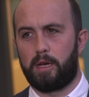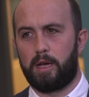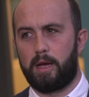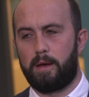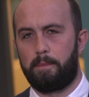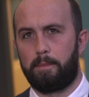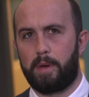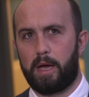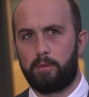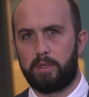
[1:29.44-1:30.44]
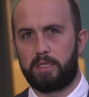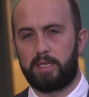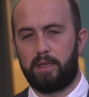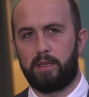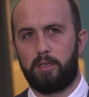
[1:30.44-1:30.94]
I would
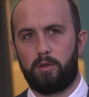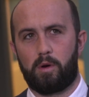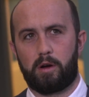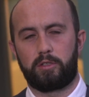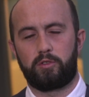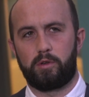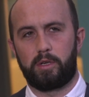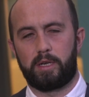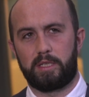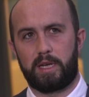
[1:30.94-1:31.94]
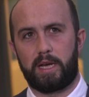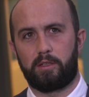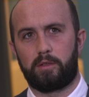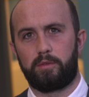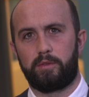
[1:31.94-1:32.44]
say that you are stronger as an
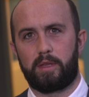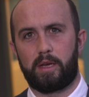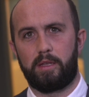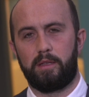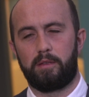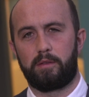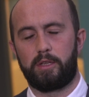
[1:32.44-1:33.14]
adult than